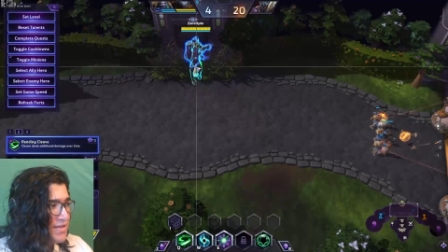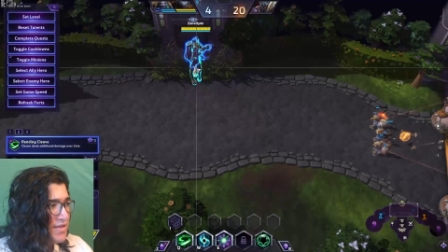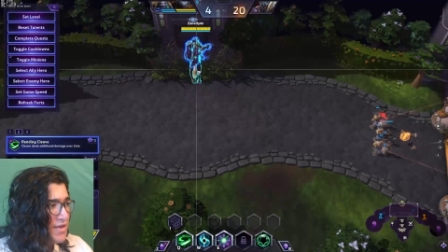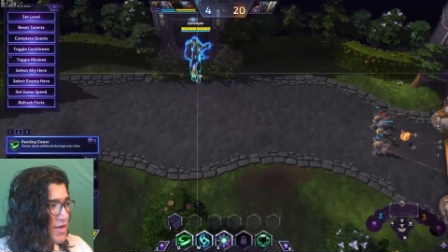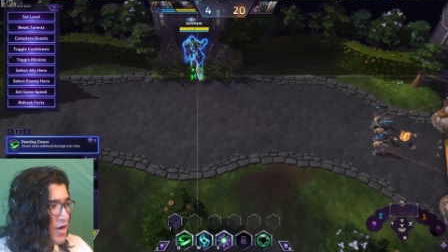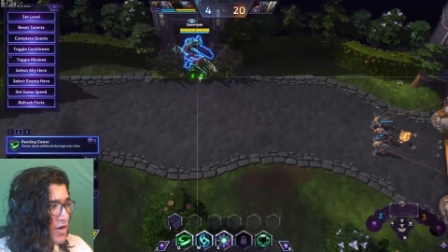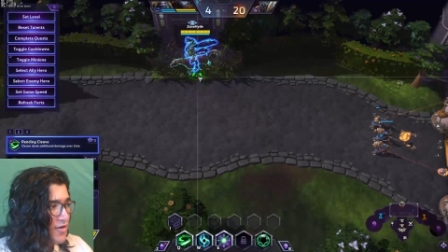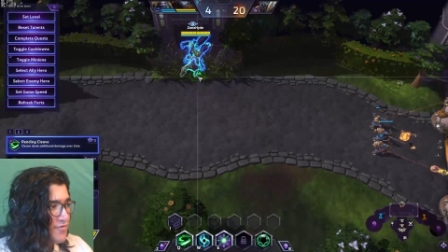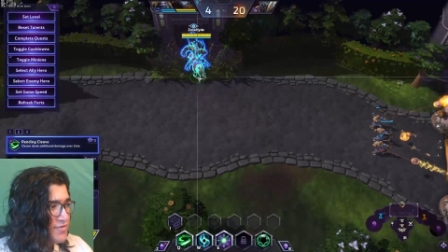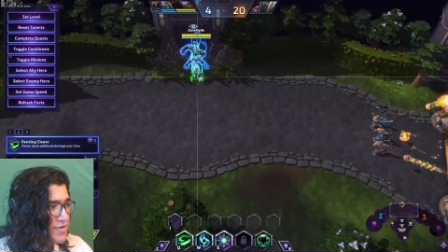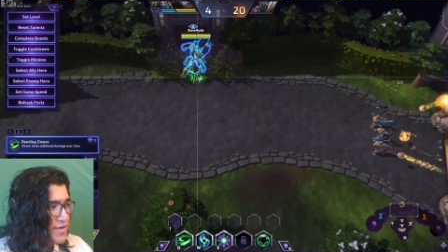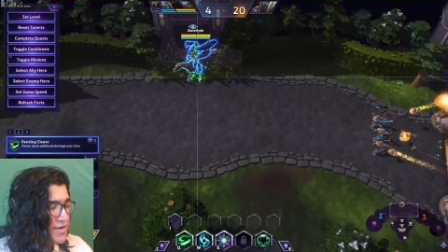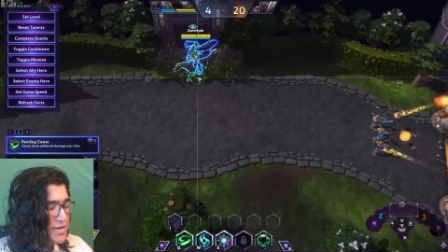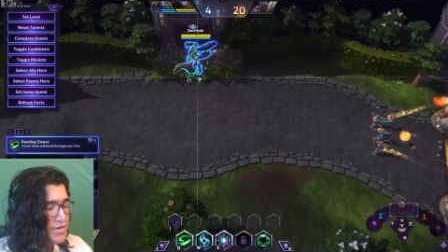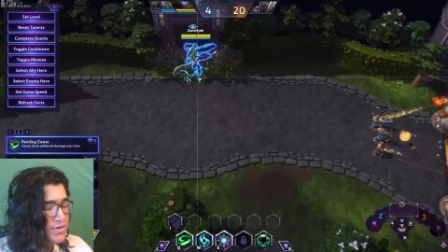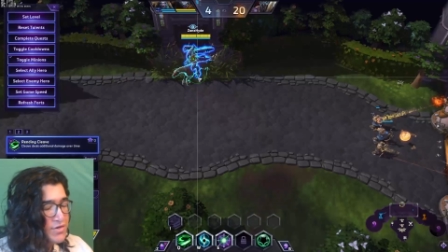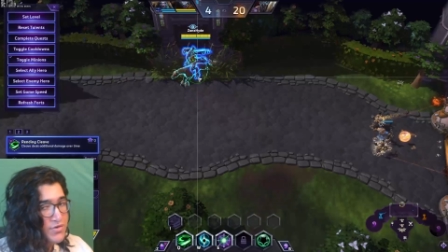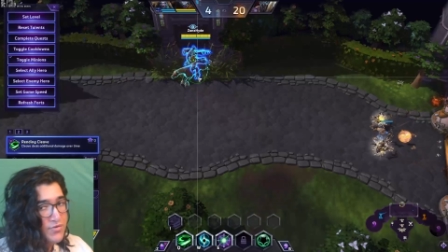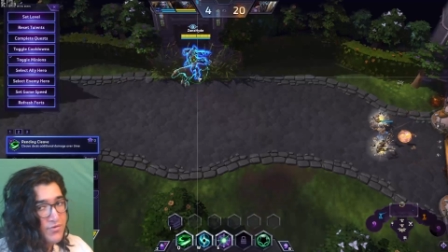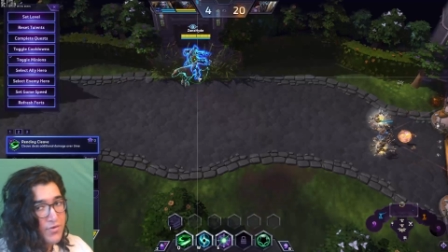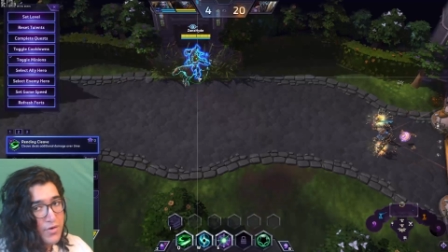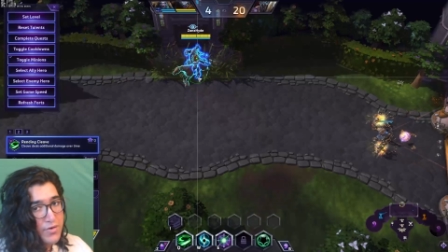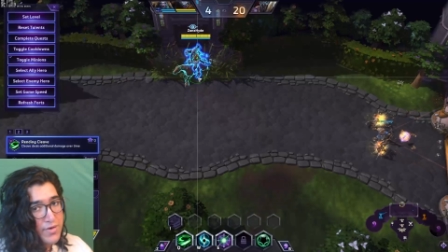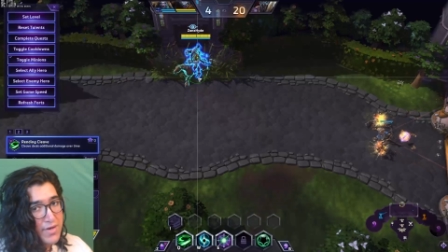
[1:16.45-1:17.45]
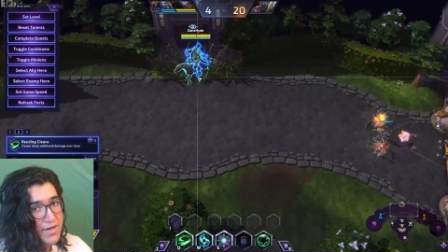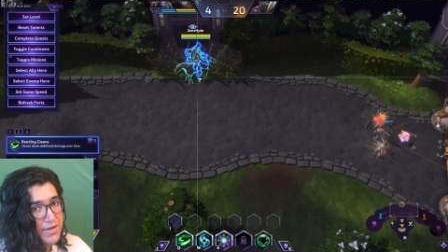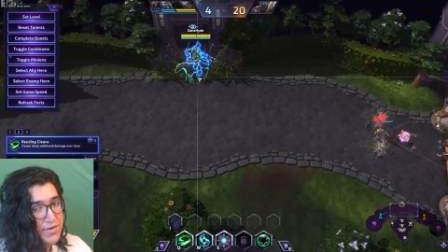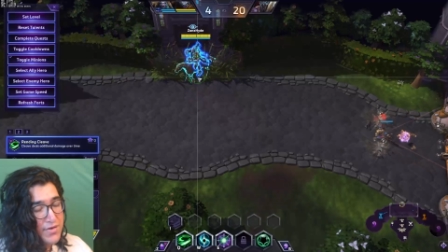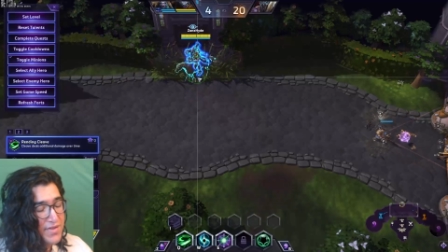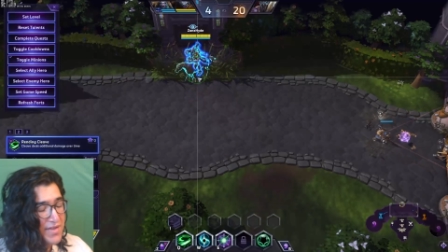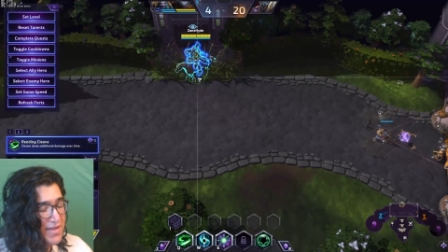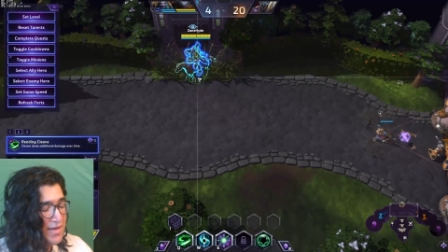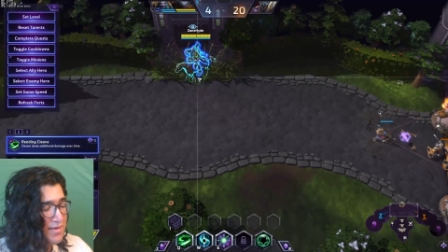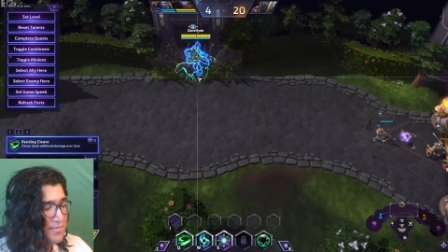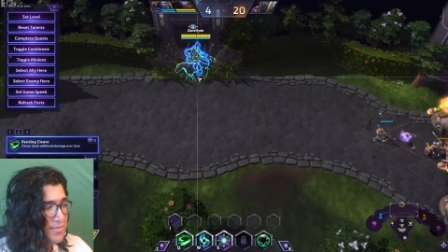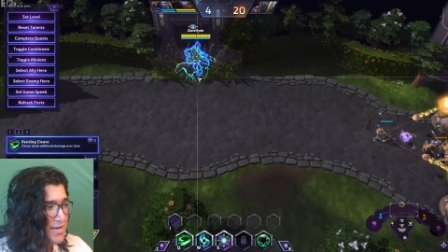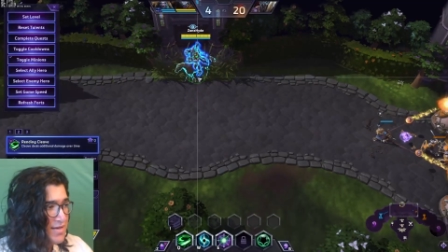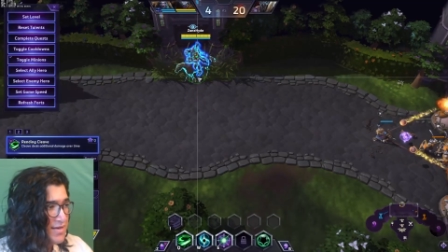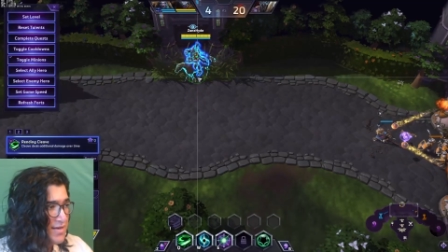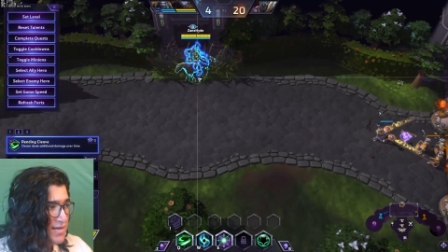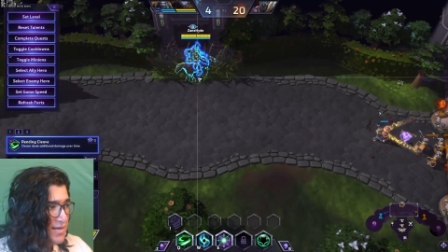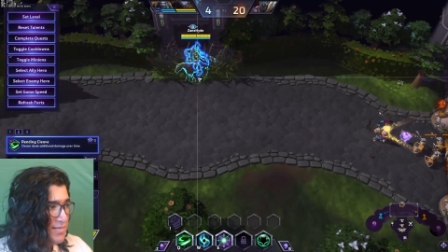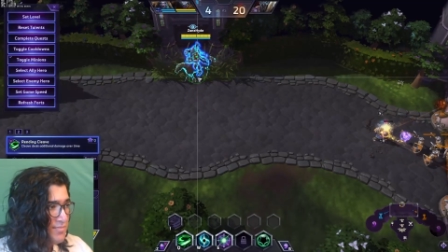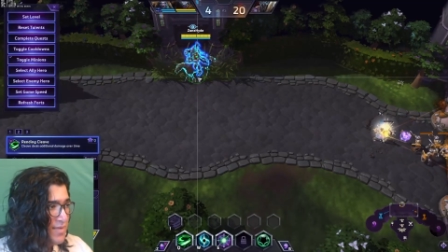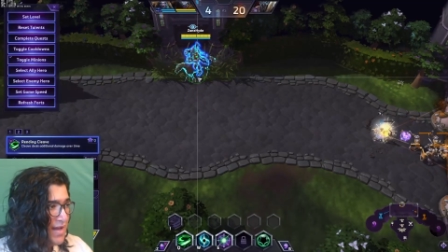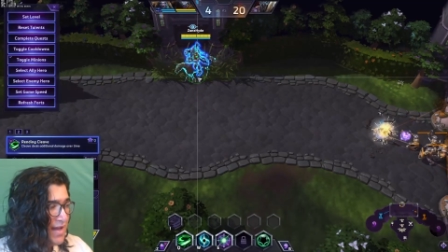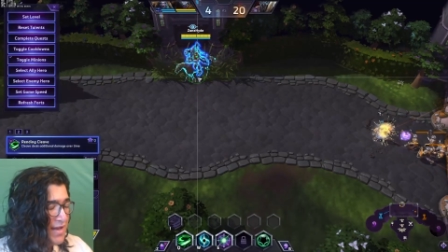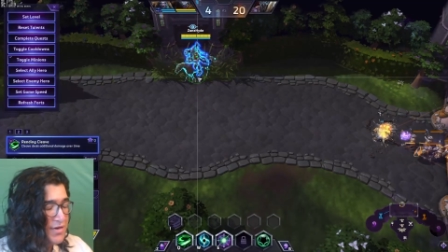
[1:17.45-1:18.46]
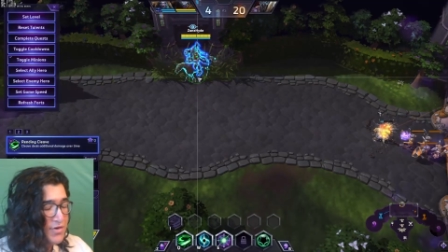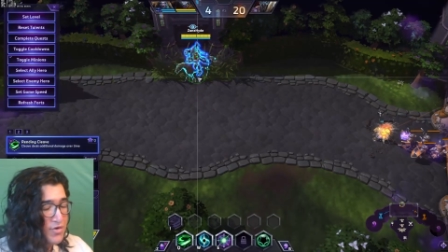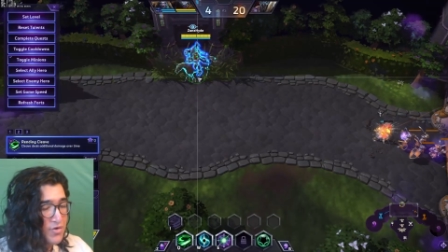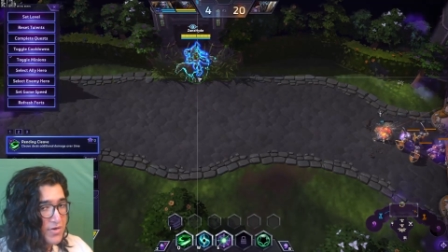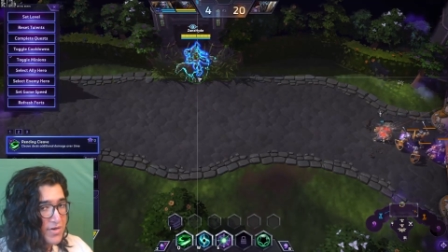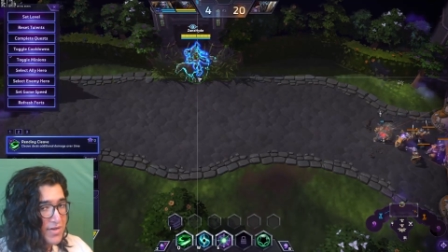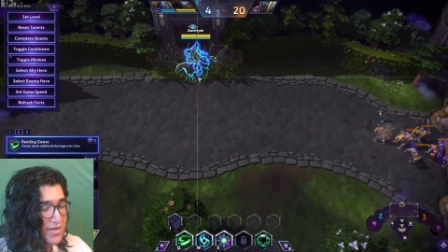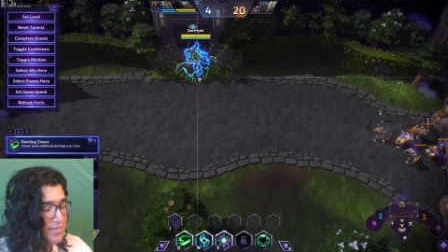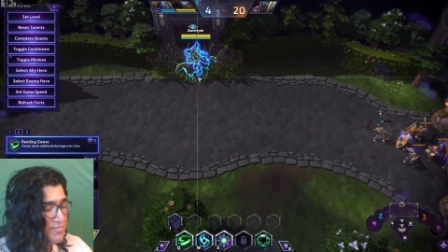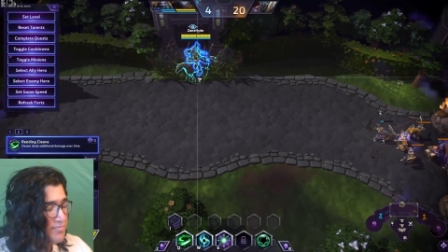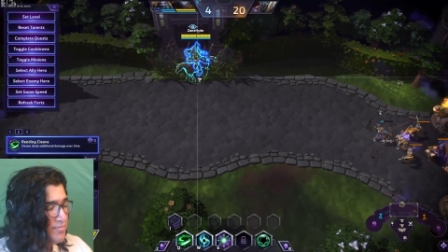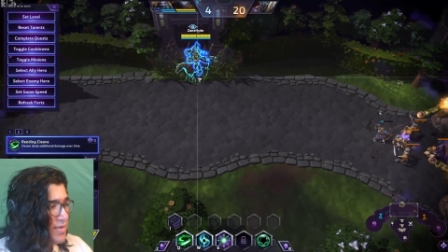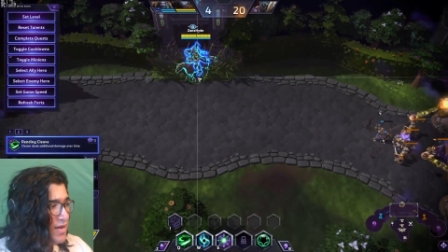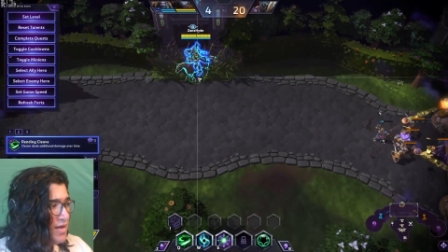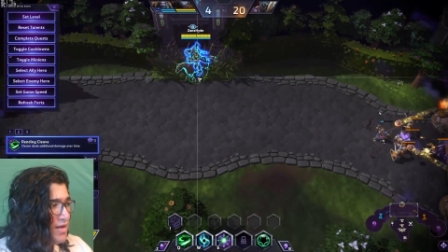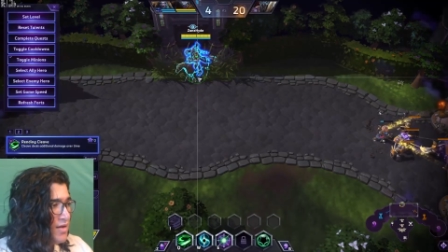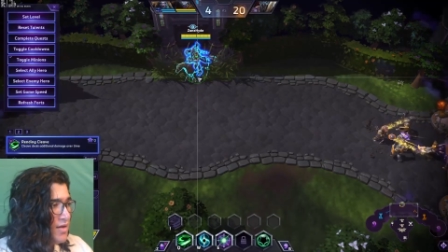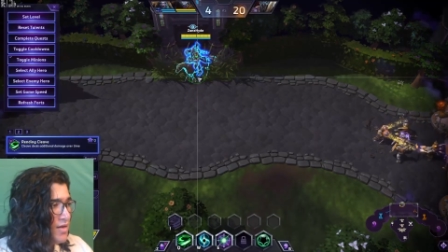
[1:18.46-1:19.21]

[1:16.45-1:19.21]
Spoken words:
the offlaner to rotate to the enemy team and your team.